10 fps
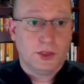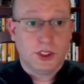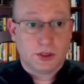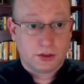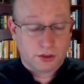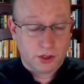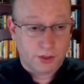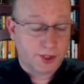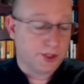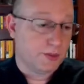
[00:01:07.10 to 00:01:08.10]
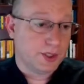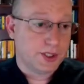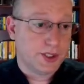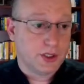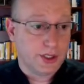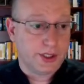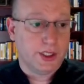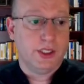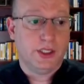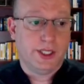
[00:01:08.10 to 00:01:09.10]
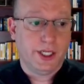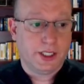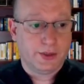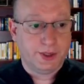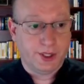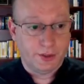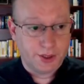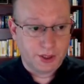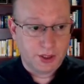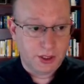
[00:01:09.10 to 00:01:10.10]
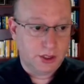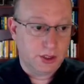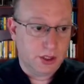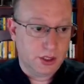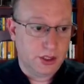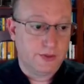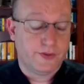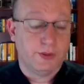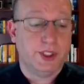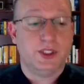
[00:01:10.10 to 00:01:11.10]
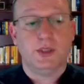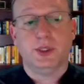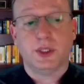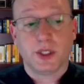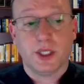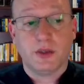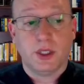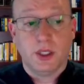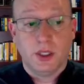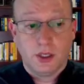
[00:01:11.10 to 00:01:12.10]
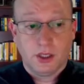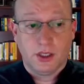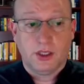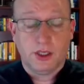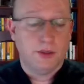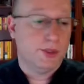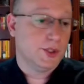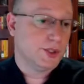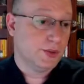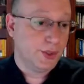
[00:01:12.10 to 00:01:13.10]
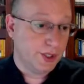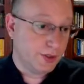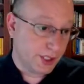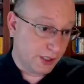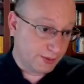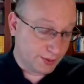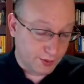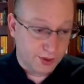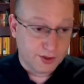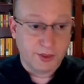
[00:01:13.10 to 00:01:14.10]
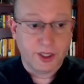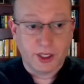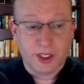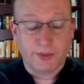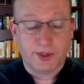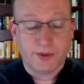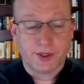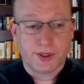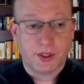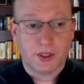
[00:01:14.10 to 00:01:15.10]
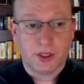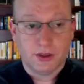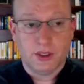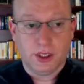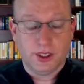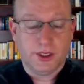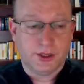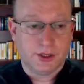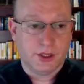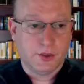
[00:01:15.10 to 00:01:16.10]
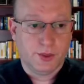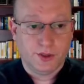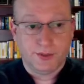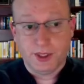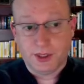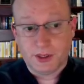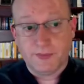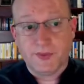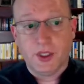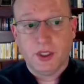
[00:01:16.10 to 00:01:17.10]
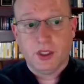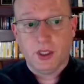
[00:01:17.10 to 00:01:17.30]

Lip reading: this particular person clicked on an attachment that was in from his Gmail account in the built-in Windows Mail app that was on his PC.